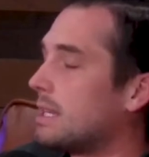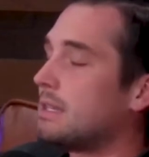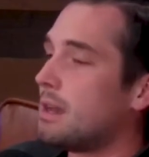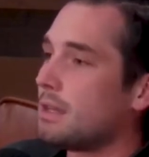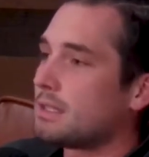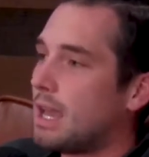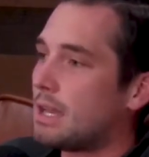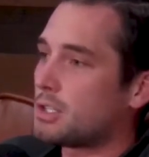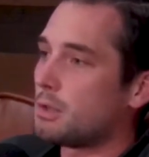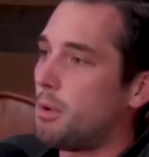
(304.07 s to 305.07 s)
he does
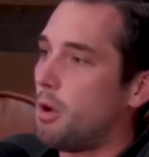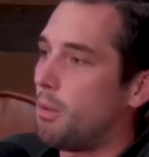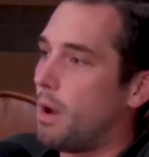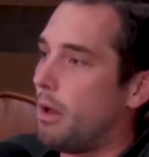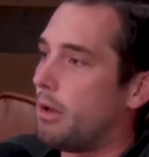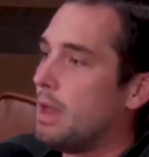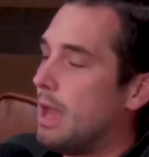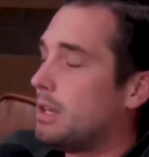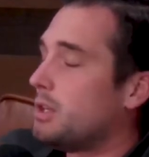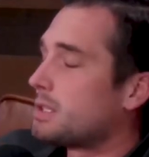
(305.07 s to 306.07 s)
catch the ball well
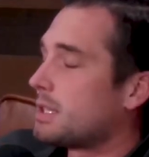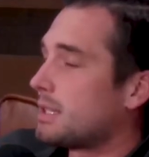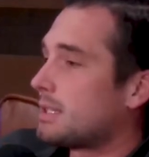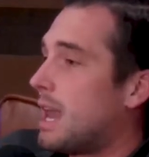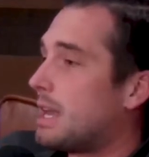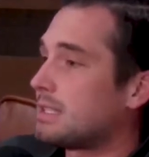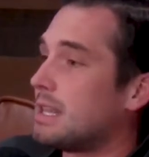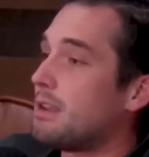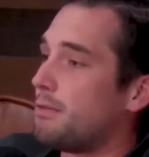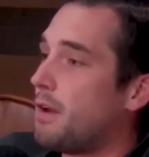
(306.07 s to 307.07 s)
and uses his hands
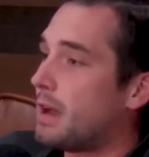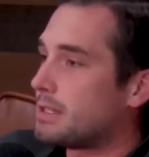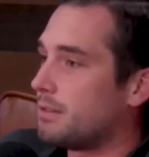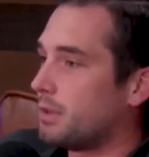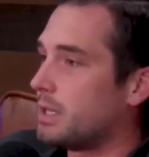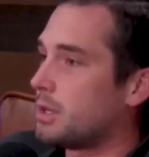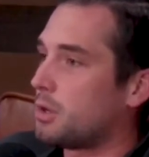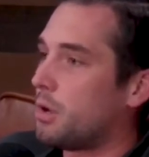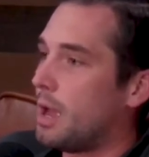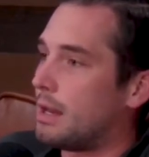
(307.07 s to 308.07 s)
effectively to
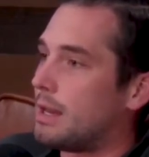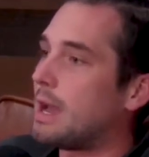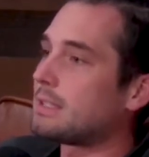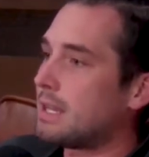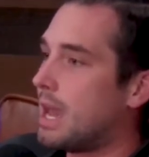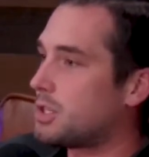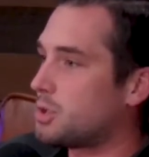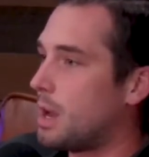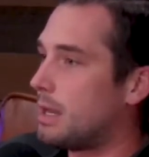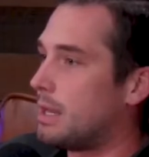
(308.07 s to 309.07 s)
create a nice
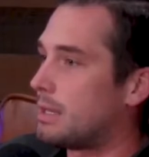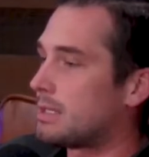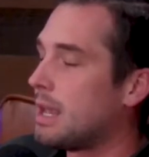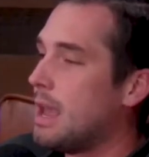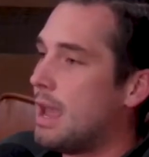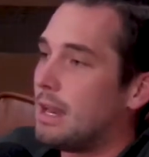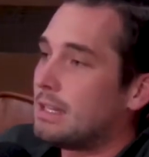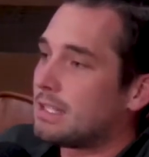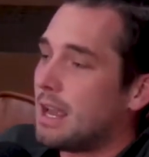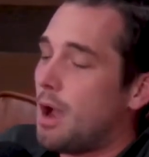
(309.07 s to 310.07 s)
catch radius. And
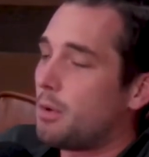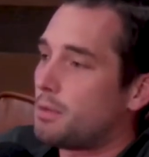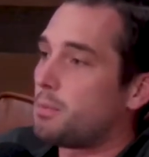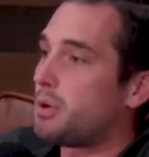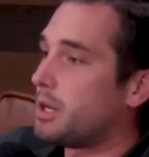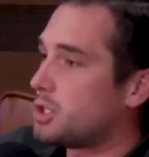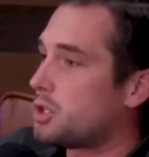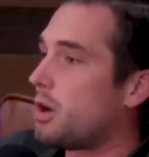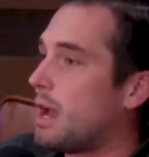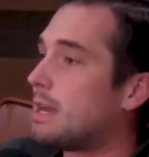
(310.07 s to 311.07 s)
he's a guy with pretty
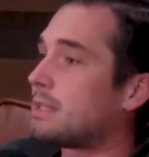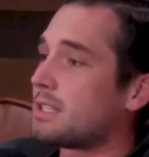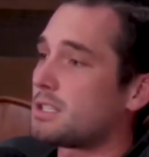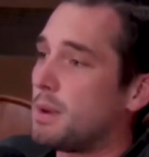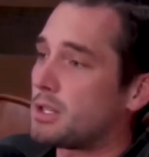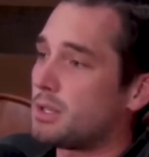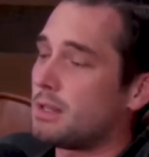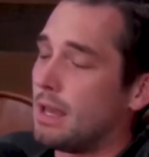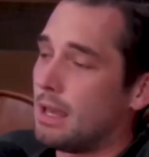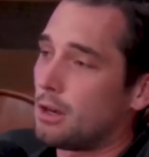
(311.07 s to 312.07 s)
sure hands, especially
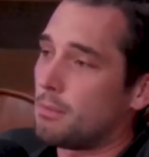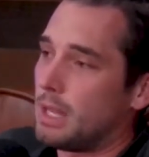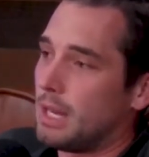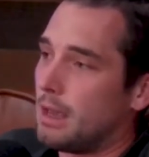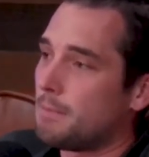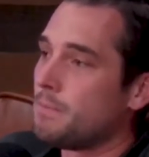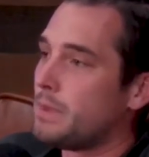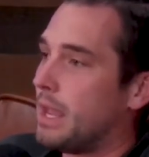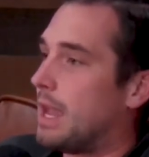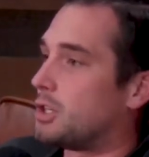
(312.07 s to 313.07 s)
in the intermediate
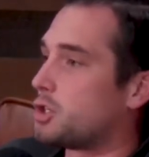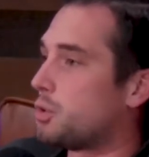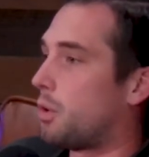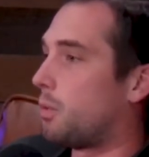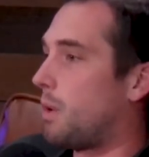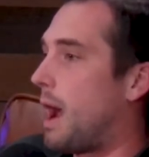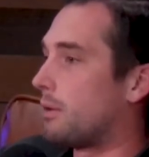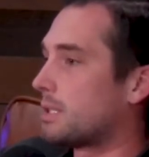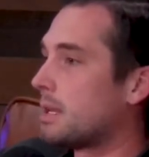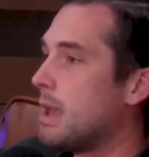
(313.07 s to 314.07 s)
and short
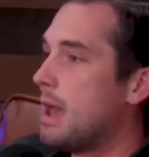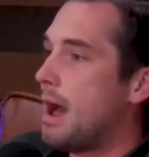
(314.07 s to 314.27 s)
routes.